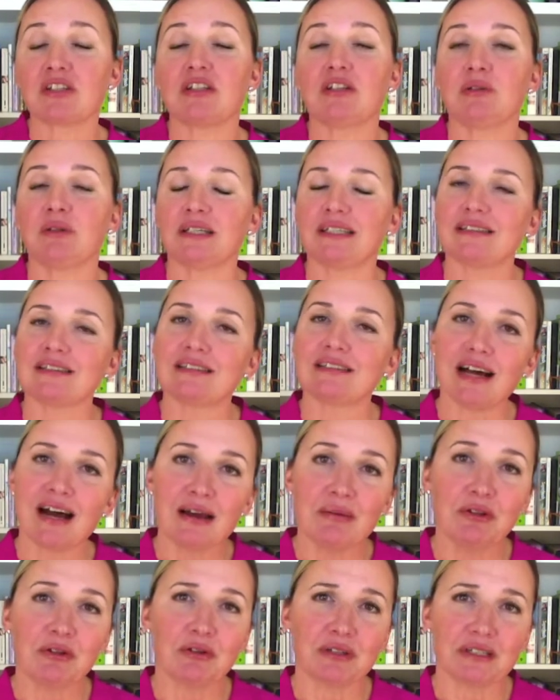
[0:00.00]
you can time
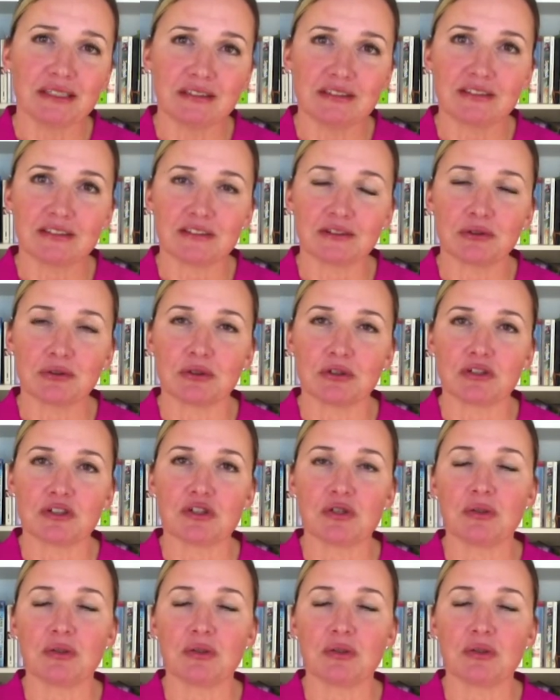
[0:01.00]
your intercourse.